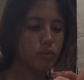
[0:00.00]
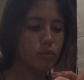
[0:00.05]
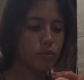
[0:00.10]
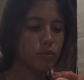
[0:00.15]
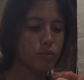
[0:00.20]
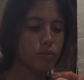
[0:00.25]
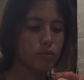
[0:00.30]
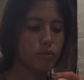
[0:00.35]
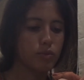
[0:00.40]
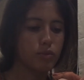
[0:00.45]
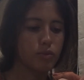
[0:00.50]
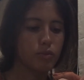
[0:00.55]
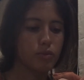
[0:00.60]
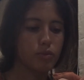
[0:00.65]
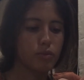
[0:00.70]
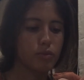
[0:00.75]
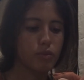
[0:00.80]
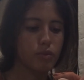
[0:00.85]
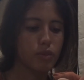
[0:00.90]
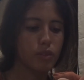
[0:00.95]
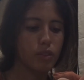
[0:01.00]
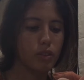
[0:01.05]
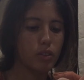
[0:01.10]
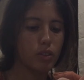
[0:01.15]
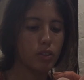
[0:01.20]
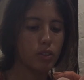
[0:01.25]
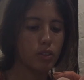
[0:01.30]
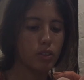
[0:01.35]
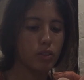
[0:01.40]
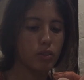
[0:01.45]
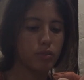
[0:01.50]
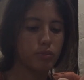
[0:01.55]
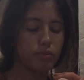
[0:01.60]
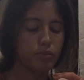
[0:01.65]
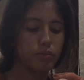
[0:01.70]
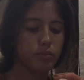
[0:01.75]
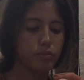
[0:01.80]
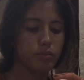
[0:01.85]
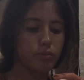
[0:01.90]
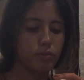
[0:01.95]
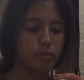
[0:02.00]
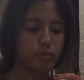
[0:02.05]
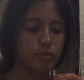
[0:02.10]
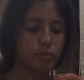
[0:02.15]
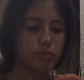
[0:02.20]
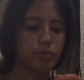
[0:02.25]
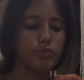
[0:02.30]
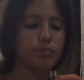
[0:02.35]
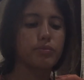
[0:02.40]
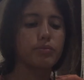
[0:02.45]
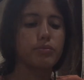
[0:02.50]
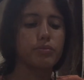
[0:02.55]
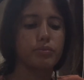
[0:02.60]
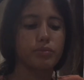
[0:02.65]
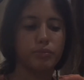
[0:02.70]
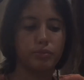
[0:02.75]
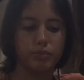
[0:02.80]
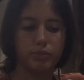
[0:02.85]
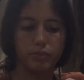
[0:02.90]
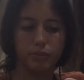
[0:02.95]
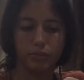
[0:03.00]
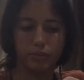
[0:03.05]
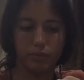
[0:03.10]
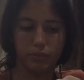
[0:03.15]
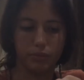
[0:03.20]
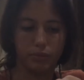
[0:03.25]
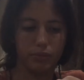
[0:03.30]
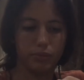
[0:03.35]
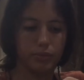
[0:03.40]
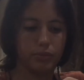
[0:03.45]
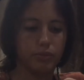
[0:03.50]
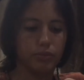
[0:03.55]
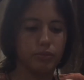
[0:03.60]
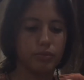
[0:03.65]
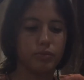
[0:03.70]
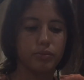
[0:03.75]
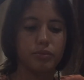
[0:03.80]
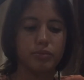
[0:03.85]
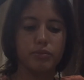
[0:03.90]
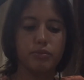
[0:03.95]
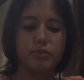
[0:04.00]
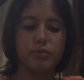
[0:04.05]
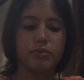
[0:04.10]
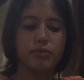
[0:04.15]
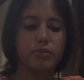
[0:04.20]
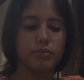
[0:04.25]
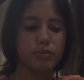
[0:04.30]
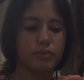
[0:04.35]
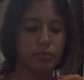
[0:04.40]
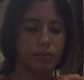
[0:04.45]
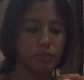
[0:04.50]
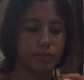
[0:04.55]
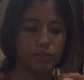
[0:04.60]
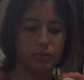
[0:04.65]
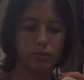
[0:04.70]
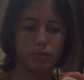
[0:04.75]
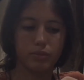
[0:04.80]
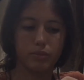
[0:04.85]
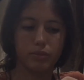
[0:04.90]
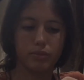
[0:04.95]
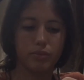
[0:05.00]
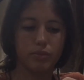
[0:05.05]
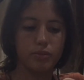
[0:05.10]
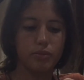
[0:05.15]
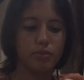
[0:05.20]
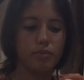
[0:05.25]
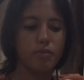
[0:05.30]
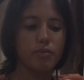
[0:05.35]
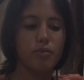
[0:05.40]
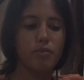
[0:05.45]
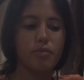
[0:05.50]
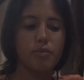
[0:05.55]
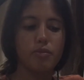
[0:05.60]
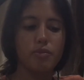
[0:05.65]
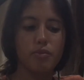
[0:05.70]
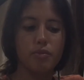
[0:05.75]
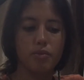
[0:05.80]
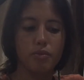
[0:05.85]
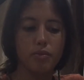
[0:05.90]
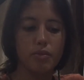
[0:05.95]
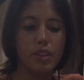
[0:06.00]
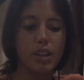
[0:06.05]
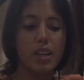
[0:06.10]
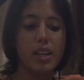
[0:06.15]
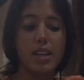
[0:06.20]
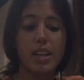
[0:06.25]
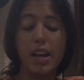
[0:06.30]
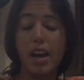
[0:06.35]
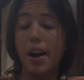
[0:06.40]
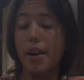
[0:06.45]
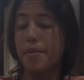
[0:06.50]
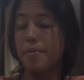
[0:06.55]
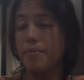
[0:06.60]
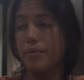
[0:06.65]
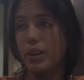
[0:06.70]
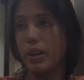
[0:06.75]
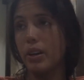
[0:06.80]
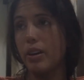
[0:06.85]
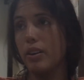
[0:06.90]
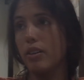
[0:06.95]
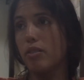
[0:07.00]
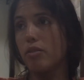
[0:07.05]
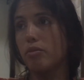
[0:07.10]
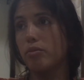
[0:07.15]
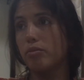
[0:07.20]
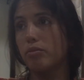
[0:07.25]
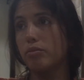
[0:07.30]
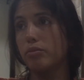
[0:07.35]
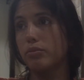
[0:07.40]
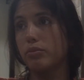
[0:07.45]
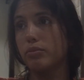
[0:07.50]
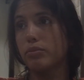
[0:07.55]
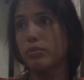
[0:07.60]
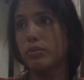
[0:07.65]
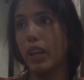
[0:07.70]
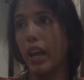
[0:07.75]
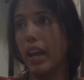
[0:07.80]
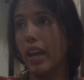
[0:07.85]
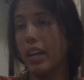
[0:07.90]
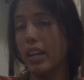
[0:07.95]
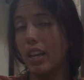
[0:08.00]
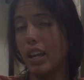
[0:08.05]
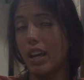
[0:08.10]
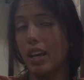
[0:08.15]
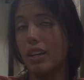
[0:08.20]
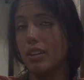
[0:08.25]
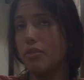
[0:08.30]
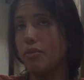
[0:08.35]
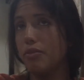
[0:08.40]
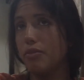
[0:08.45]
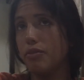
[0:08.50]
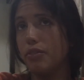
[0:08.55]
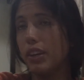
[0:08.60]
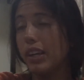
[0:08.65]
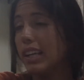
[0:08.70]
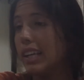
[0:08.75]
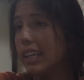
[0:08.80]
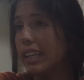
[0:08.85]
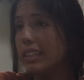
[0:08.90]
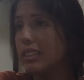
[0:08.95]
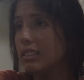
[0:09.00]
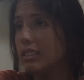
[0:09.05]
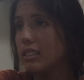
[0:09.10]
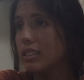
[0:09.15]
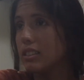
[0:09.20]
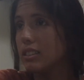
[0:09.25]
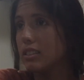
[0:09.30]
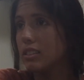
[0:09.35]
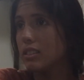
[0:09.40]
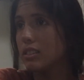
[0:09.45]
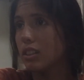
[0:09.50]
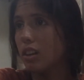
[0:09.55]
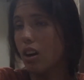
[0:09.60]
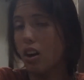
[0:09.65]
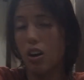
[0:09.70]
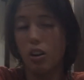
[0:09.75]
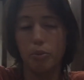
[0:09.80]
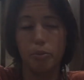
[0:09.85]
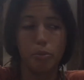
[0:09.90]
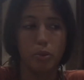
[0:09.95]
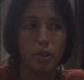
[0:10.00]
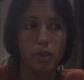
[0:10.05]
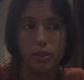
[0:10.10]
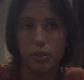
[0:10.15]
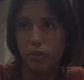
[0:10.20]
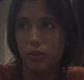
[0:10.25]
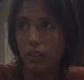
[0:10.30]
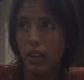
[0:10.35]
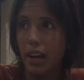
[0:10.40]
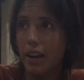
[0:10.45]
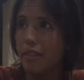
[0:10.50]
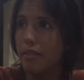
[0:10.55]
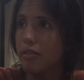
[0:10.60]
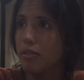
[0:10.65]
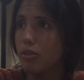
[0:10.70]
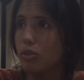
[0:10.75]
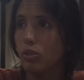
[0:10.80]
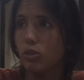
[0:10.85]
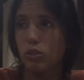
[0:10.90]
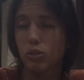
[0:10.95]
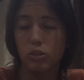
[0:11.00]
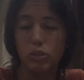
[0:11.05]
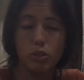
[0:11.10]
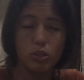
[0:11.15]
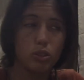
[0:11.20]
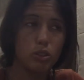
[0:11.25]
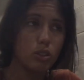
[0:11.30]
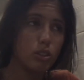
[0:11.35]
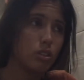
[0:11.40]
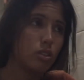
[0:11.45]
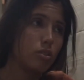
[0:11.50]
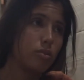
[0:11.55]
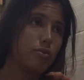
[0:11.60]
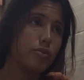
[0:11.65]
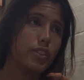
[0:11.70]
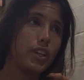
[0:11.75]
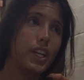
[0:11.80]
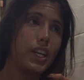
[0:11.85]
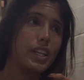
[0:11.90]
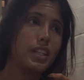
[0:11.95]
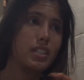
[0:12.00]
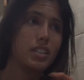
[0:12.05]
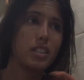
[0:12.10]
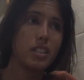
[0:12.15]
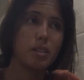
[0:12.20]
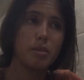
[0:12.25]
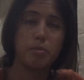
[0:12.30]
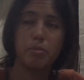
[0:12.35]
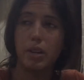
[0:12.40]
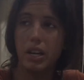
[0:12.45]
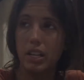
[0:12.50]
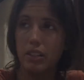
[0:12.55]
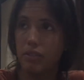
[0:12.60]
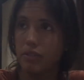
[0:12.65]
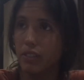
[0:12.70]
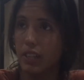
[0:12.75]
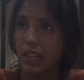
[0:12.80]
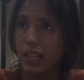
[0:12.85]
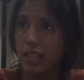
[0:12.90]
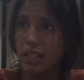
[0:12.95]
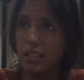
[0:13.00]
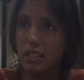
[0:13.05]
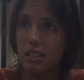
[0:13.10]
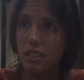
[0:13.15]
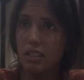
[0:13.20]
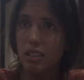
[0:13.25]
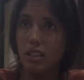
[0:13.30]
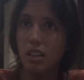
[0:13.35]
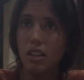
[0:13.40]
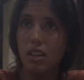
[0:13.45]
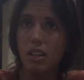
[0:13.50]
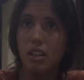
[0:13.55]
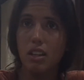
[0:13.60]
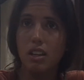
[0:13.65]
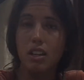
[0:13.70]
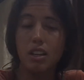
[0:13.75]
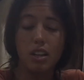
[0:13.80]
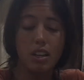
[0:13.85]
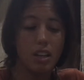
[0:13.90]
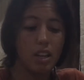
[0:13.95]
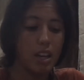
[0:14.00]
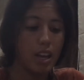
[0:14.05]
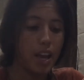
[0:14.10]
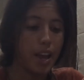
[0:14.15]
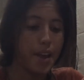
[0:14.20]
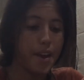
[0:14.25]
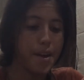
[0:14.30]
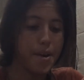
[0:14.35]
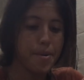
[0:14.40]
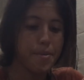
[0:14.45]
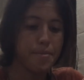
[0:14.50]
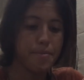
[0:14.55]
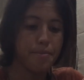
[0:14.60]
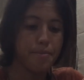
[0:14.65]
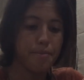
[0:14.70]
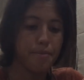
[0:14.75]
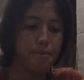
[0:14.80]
So she's saying it's important to sit with your feelings, to feel your feelings, to acknowledge them. Yeah. And to really feel them. And, and feelings are part of life, good feelings and bad feelings. Um,